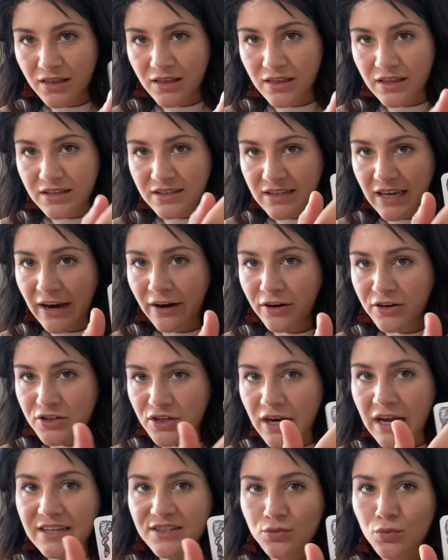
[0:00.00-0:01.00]
this character
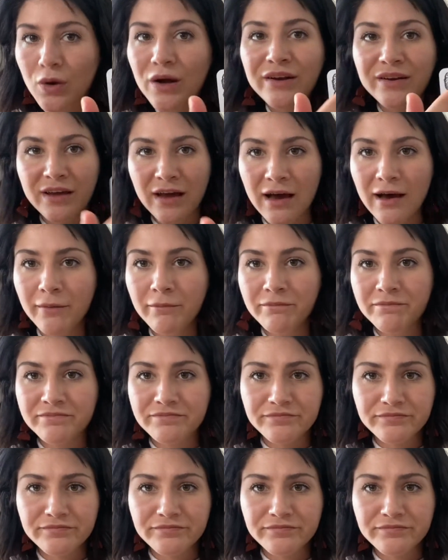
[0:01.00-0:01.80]
has 1 cup.